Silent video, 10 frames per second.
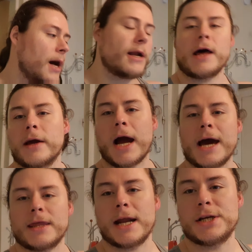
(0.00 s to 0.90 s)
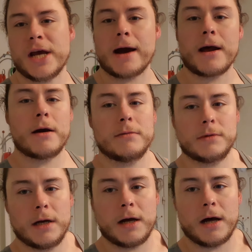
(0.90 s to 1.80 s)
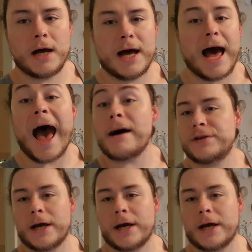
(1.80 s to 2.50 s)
Another guy that I shout out, I have